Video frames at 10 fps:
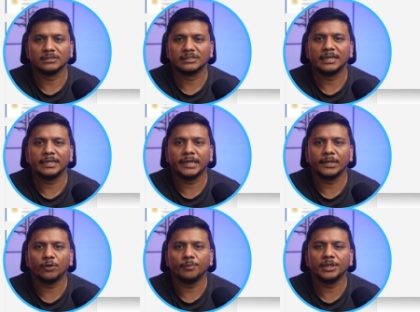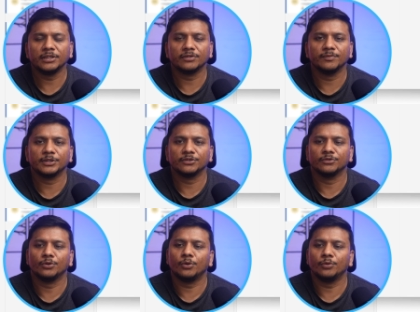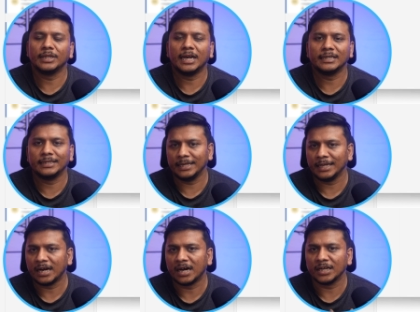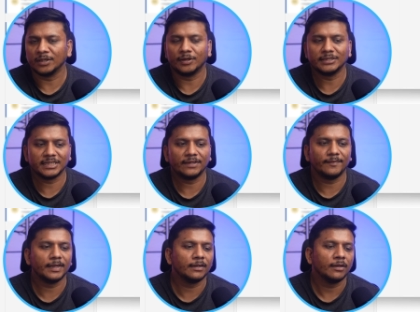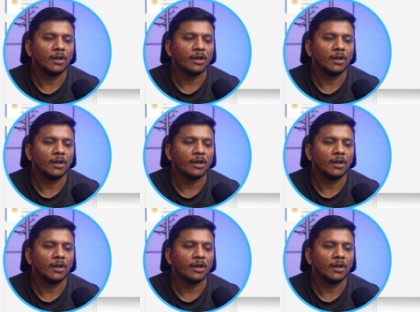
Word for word: certain domains which you know that they are not genuine,